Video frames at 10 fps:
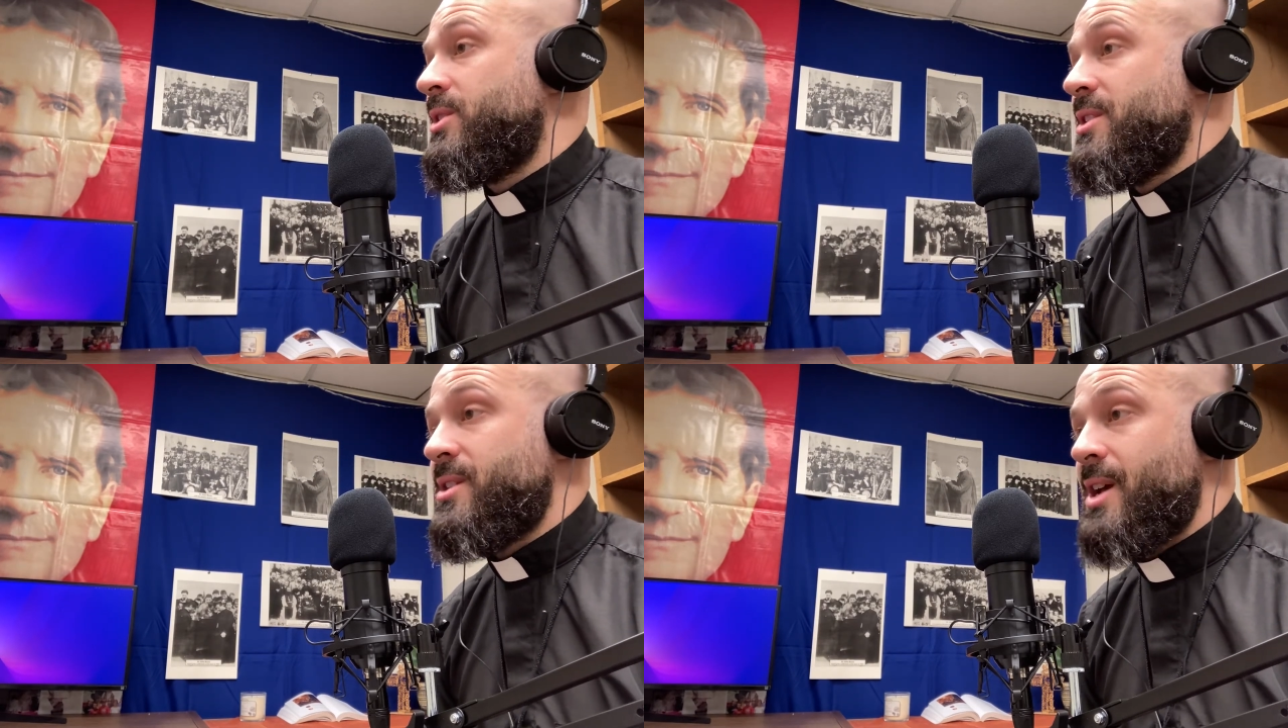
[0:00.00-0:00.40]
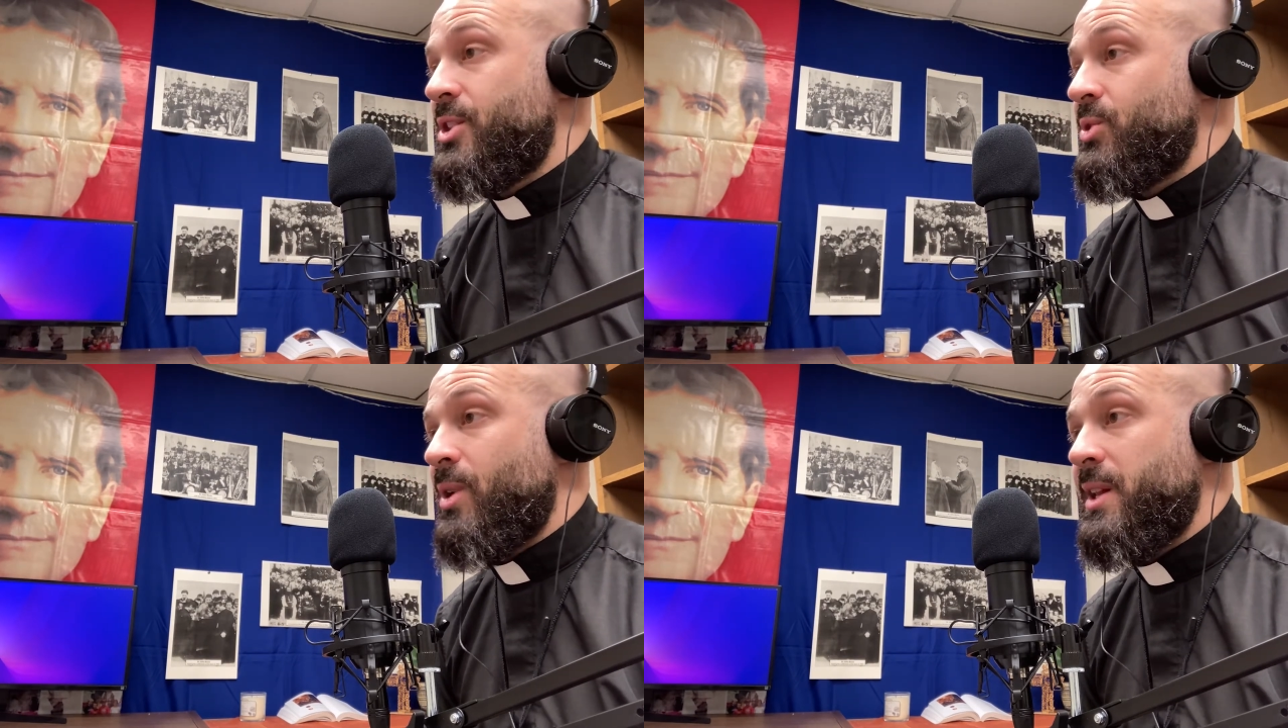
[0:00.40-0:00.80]
to this
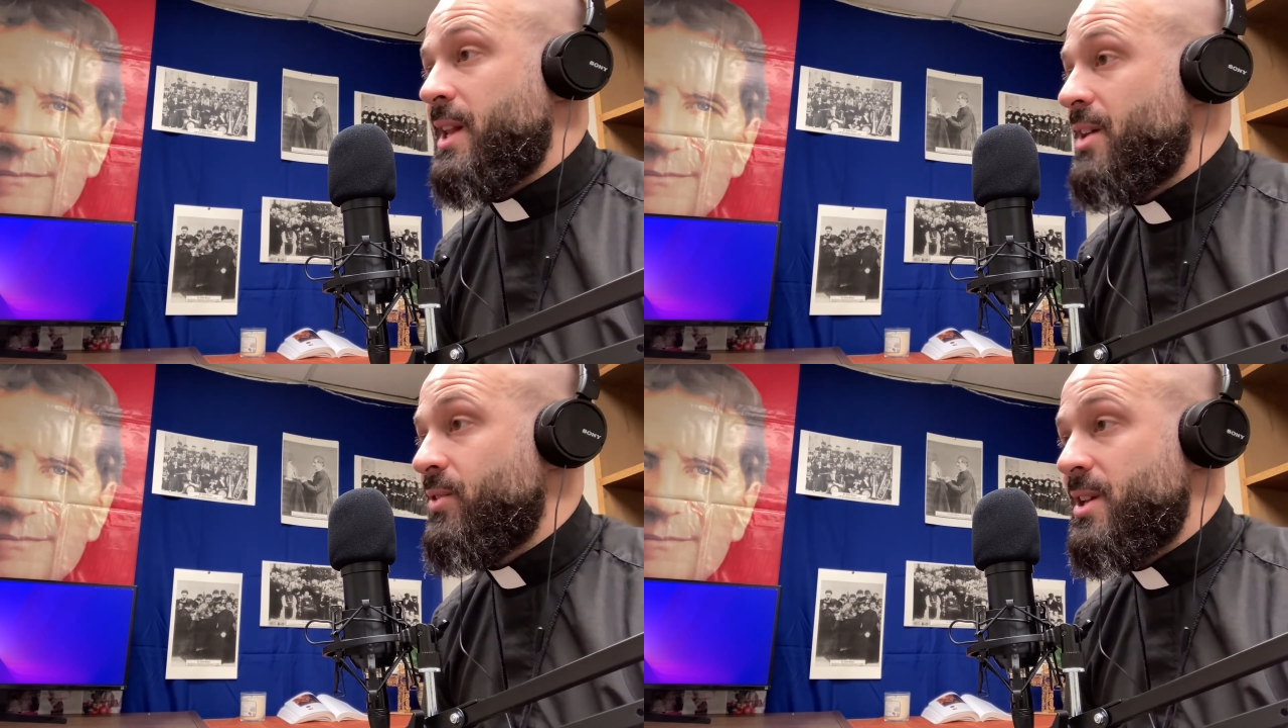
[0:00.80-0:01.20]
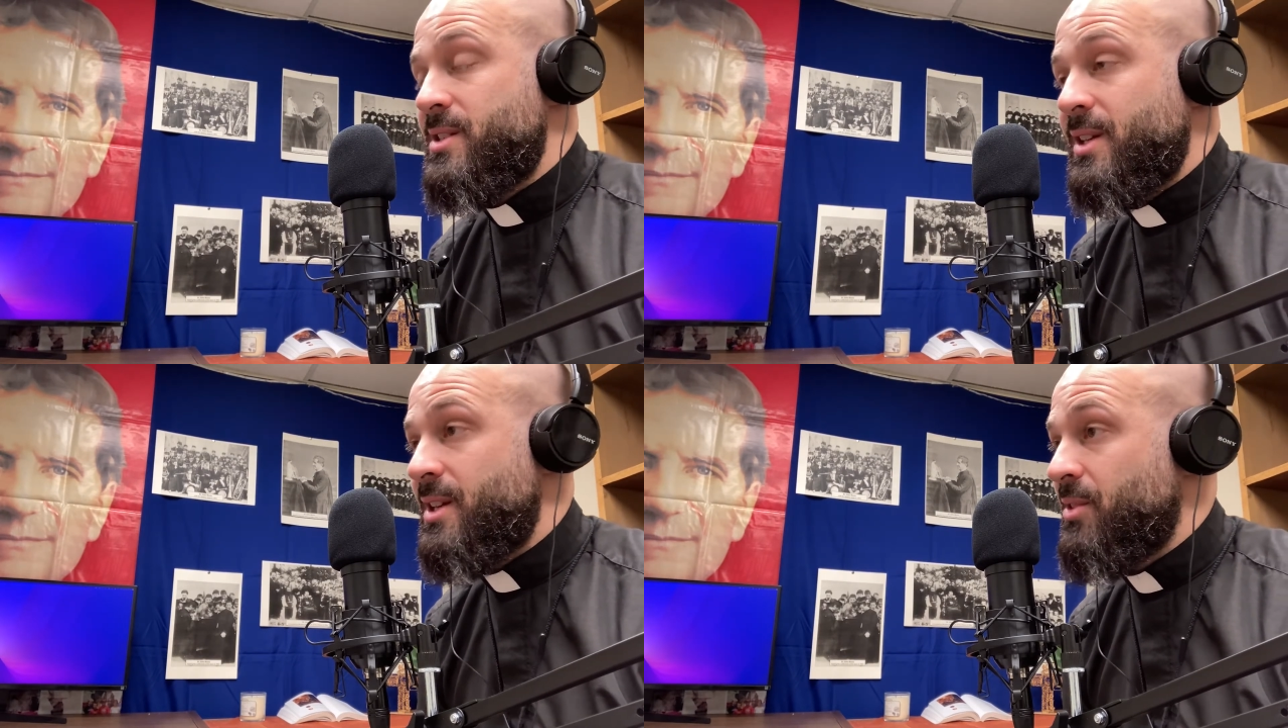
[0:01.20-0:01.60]
consecrated life. It is a
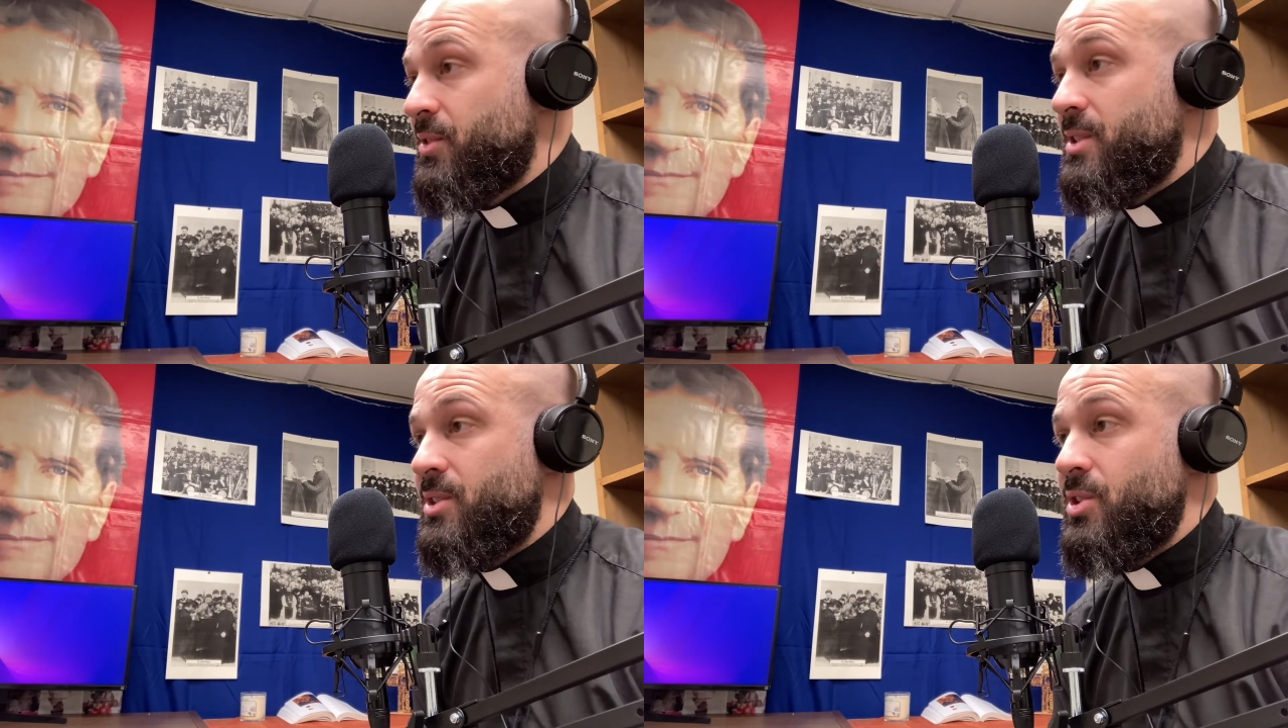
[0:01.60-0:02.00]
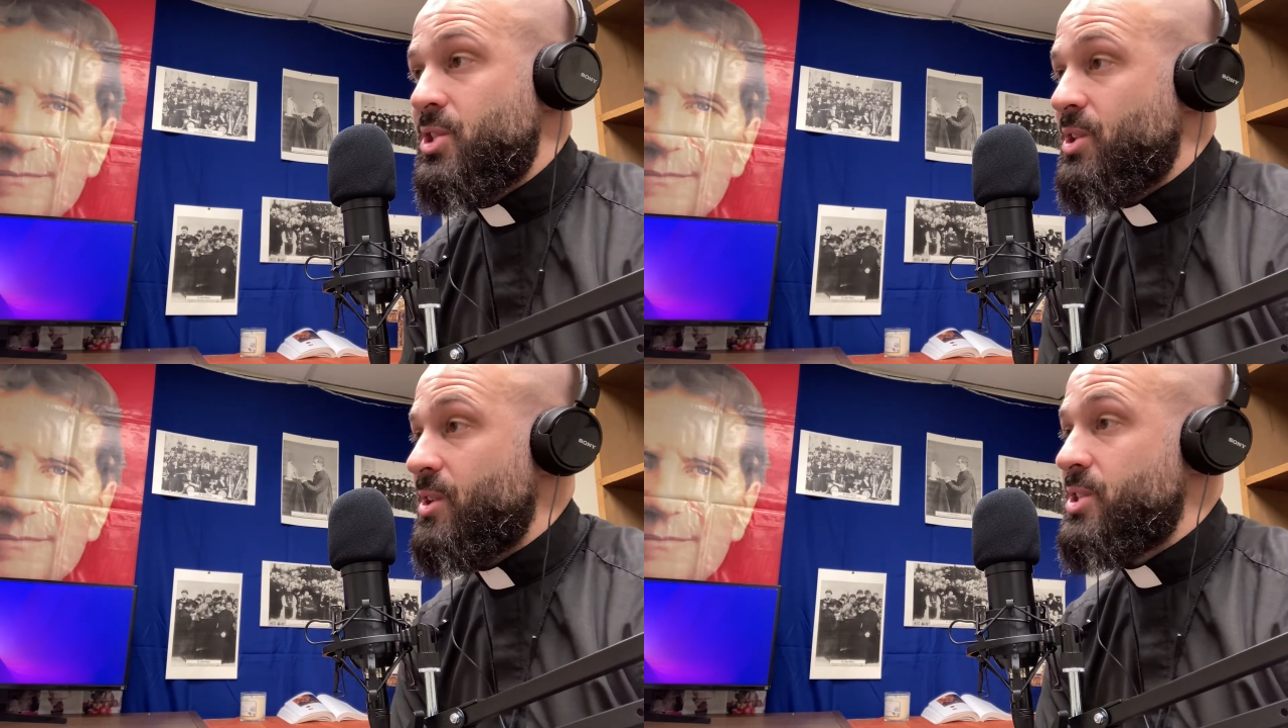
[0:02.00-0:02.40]
gift to the
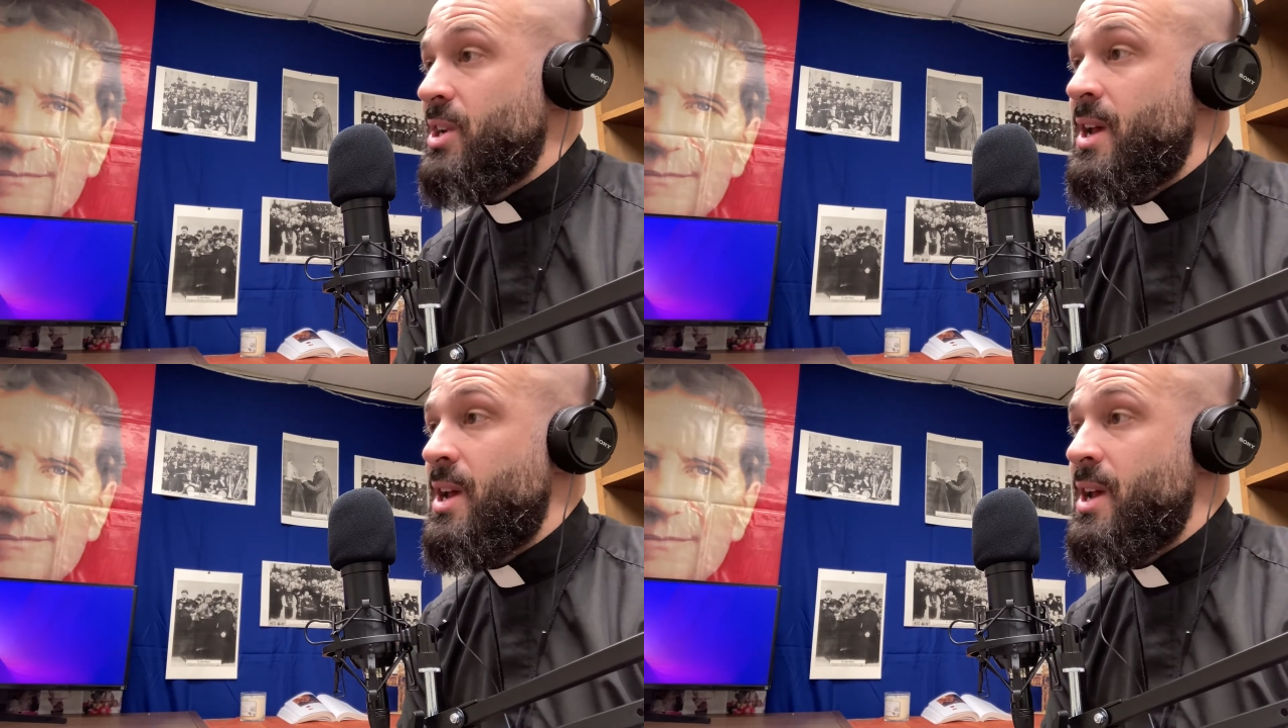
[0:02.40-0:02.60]
church.